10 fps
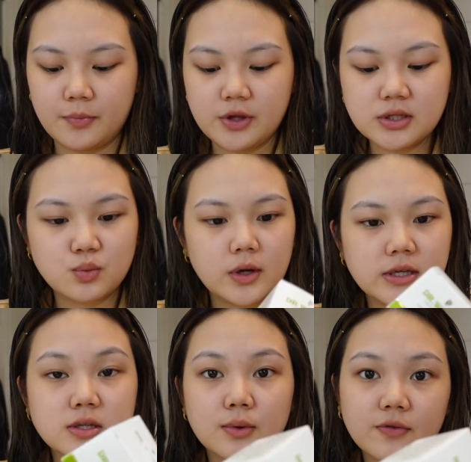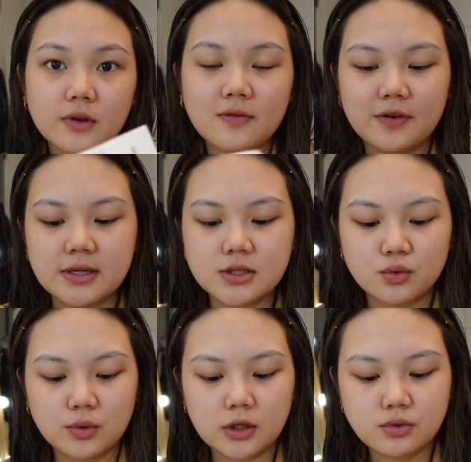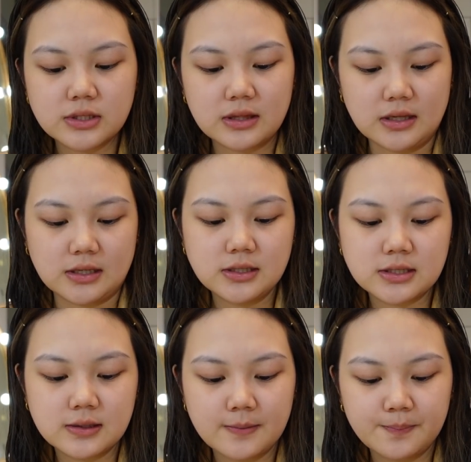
this one is the one for the face, so we'll use this.